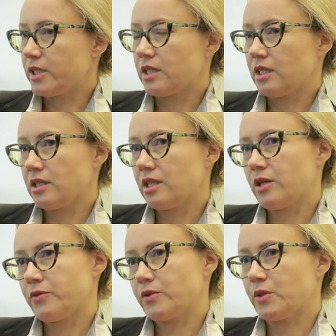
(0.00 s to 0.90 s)
But right
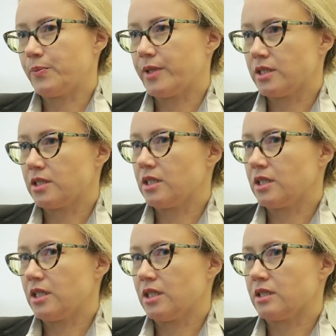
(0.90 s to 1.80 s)
now, for the past
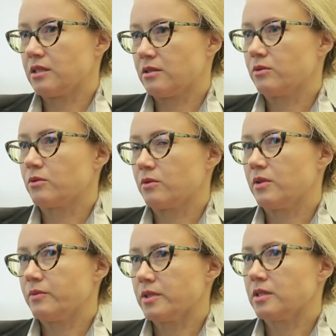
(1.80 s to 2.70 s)
10 years, not
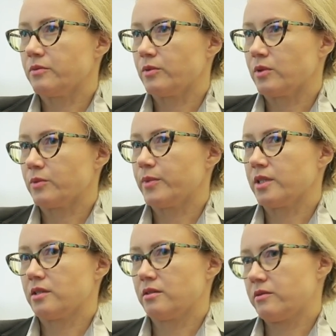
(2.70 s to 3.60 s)
only with the war,
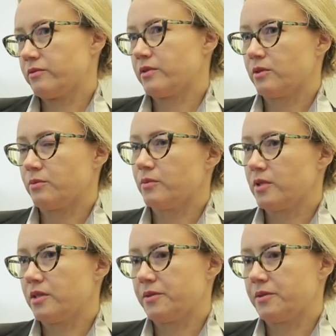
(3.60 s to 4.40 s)
but from